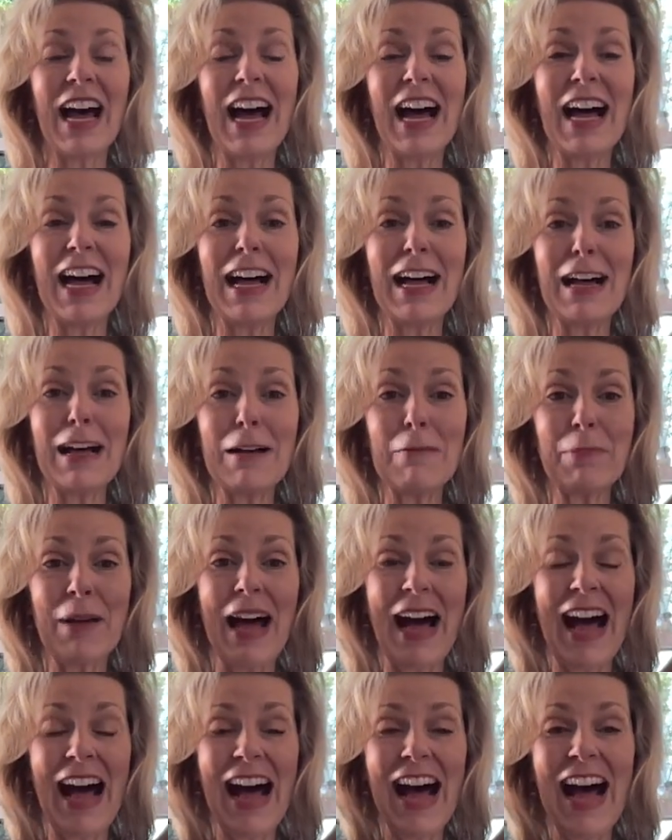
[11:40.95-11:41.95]
up
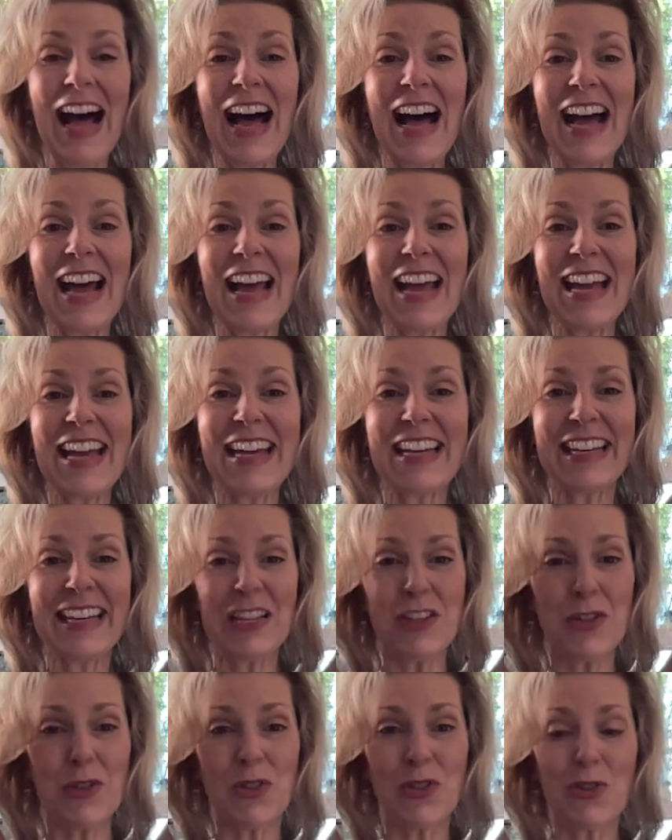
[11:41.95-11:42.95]
high.
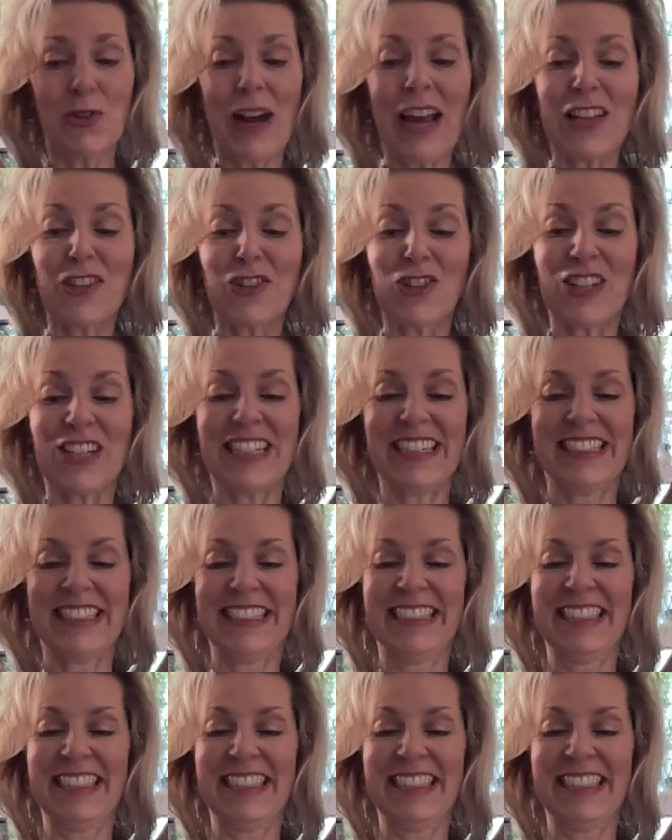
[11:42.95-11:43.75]
Can you stretch?